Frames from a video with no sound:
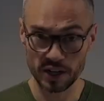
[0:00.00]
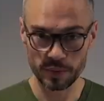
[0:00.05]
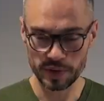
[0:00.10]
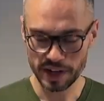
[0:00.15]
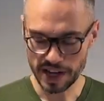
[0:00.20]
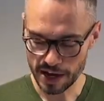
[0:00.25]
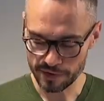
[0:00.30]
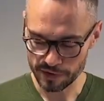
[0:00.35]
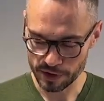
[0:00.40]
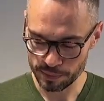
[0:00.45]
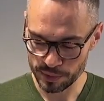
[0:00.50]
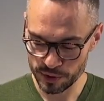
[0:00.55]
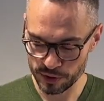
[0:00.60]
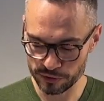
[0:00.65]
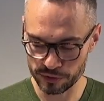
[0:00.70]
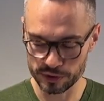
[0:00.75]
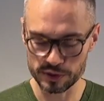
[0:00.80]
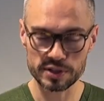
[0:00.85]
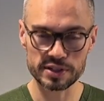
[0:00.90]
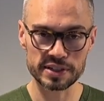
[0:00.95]
we have our
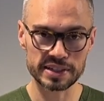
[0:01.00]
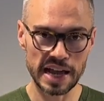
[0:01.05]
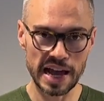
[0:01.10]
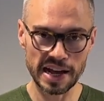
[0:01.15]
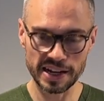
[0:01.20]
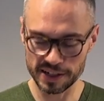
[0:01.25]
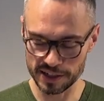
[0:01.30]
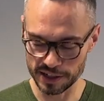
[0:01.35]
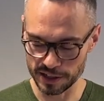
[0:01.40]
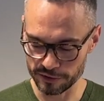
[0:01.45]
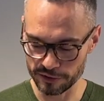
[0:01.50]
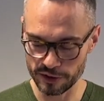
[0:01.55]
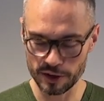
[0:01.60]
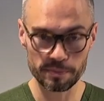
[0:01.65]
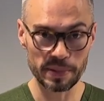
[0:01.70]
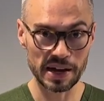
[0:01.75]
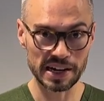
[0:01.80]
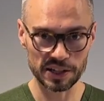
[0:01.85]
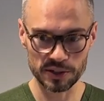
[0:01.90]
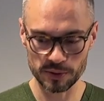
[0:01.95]
beautiful stack of
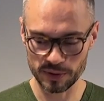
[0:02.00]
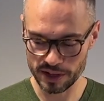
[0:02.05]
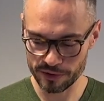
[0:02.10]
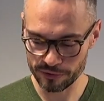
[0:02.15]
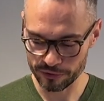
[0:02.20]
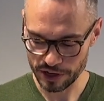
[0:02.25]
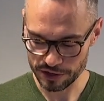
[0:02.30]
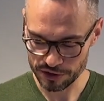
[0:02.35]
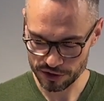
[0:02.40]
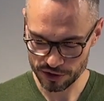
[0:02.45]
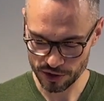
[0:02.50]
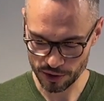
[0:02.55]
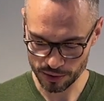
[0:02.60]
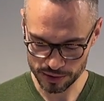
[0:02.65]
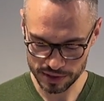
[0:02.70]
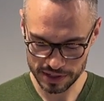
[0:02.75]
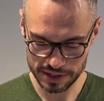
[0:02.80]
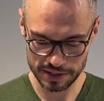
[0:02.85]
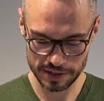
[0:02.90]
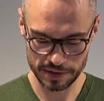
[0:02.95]
panettone French toast.